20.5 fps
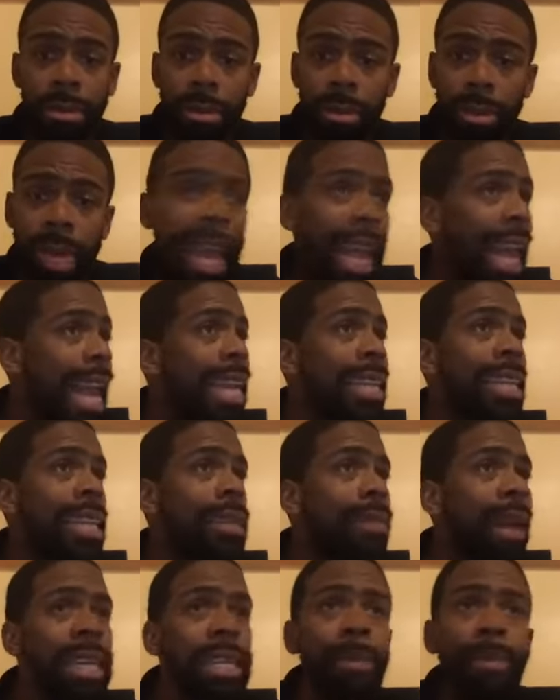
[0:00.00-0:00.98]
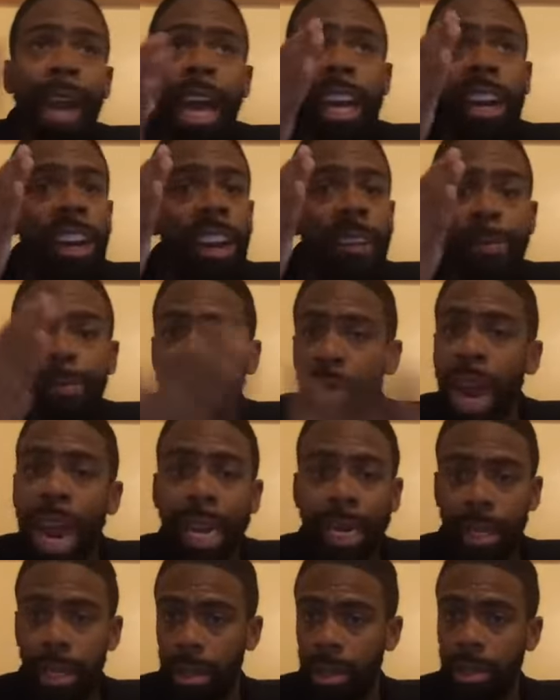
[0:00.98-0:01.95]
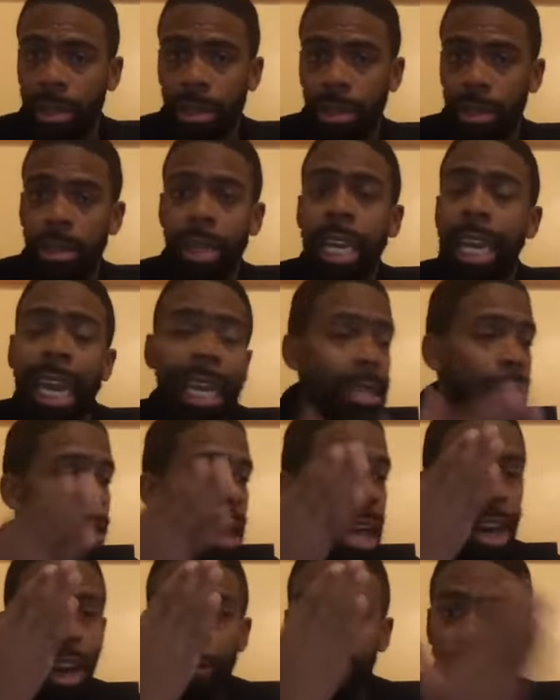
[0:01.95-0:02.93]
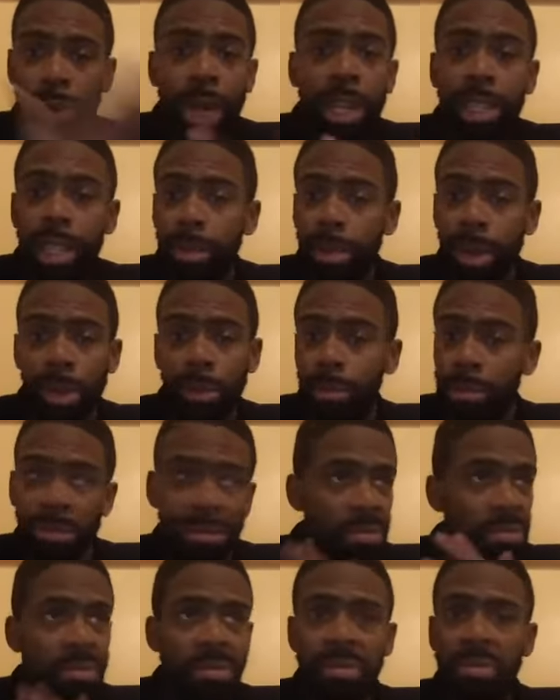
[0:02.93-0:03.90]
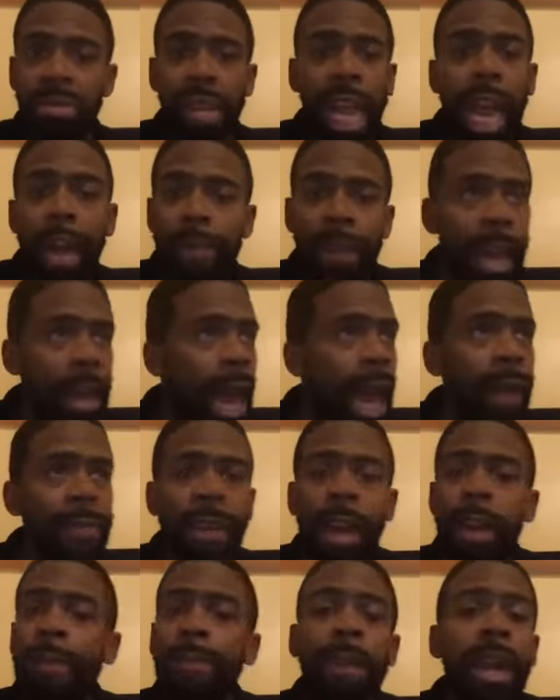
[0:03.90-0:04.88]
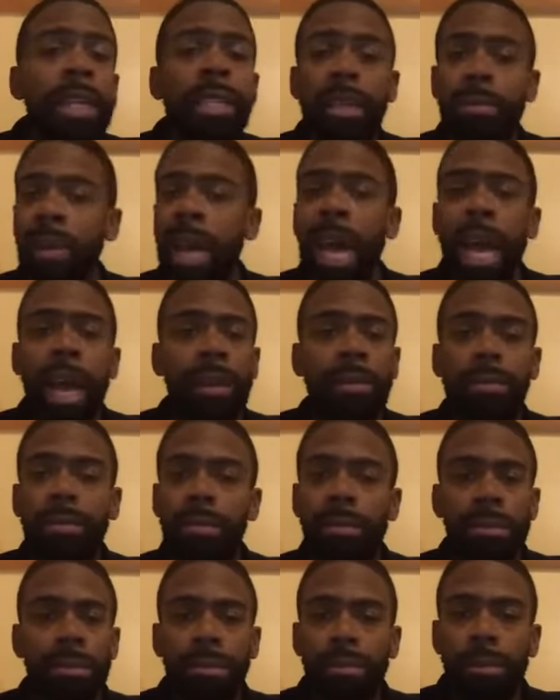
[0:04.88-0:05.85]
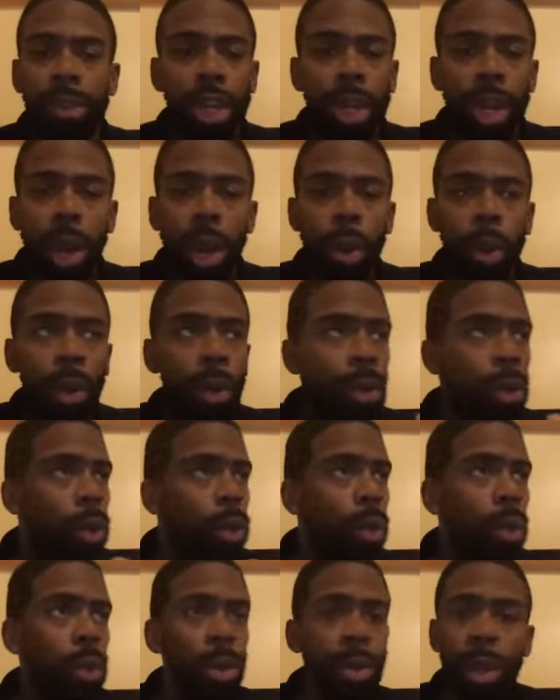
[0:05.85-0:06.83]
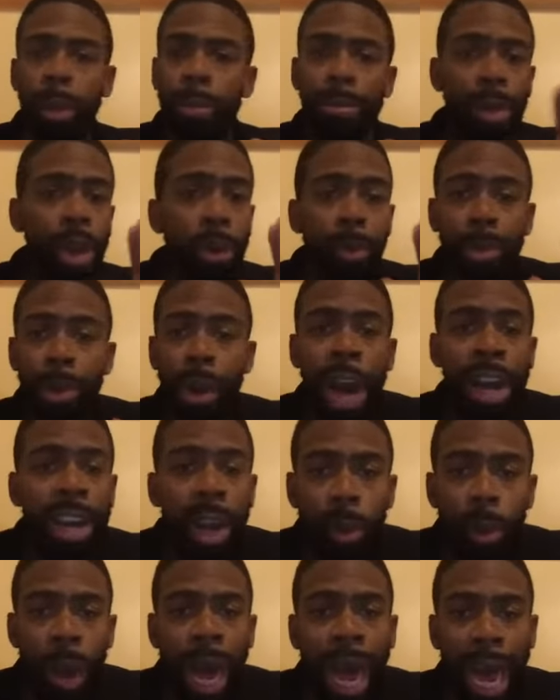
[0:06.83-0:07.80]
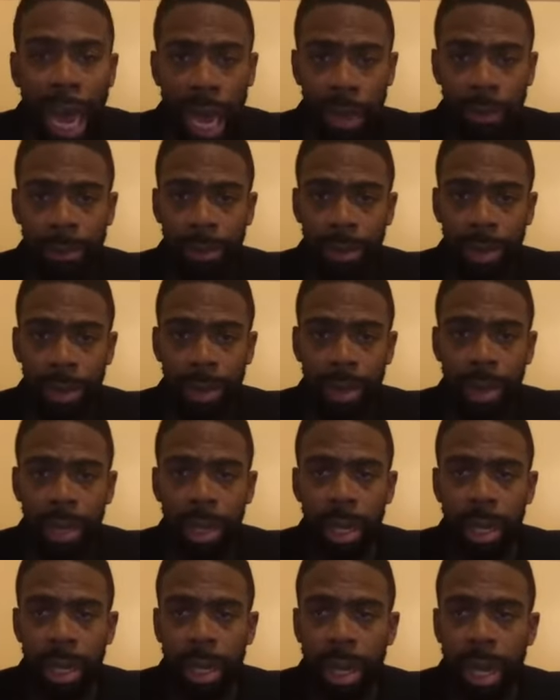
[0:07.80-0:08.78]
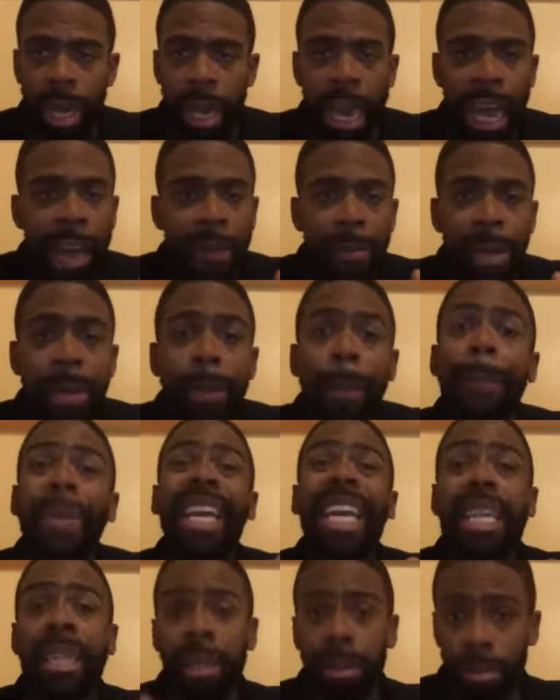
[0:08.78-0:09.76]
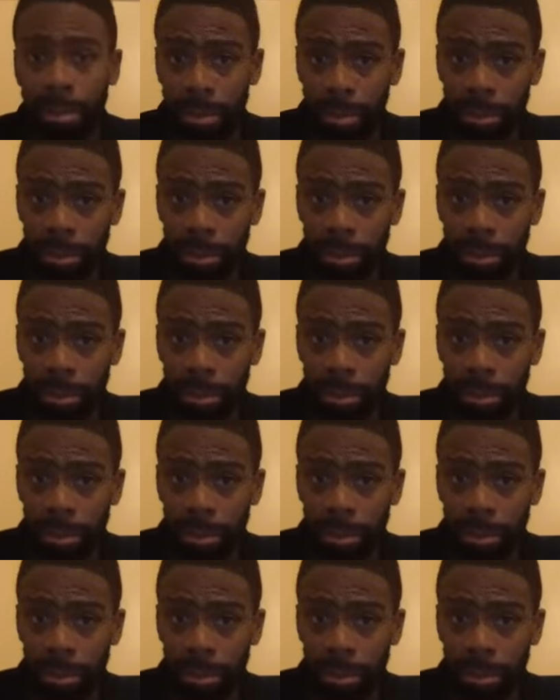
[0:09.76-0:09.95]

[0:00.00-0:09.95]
They hate them as a matter of practice. That's a matter of principle. I've had I've had friends of mine, you know, who their pregnant wives have been beaten.